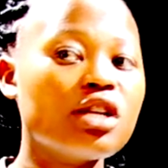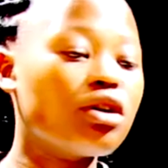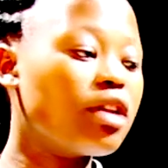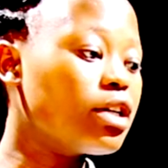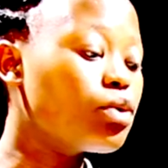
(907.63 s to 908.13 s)

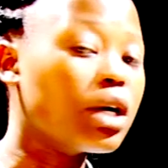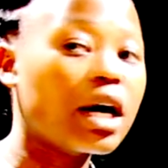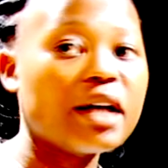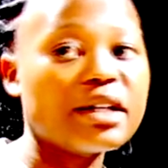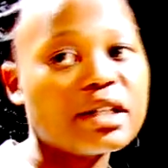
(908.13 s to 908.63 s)
so that we
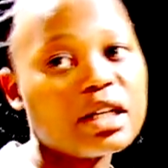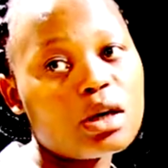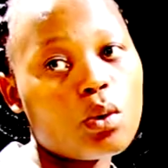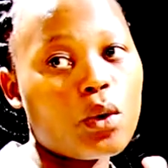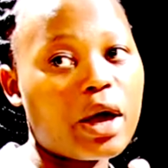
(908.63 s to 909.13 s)
can
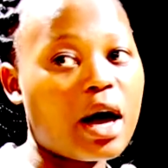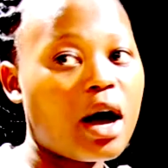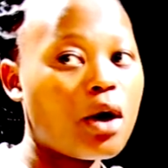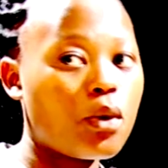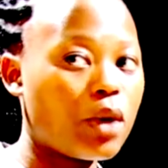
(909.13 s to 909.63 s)
see
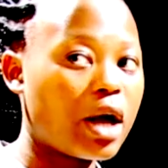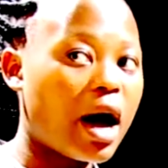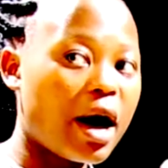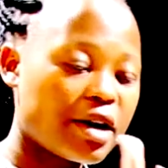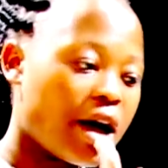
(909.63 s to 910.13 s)
where we
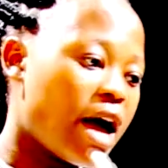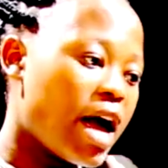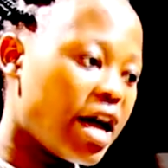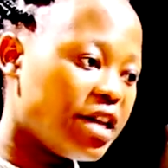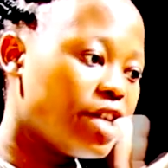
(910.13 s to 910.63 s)
are
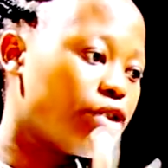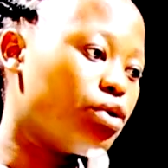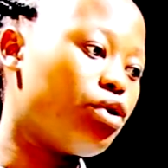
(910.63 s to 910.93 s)
heading to,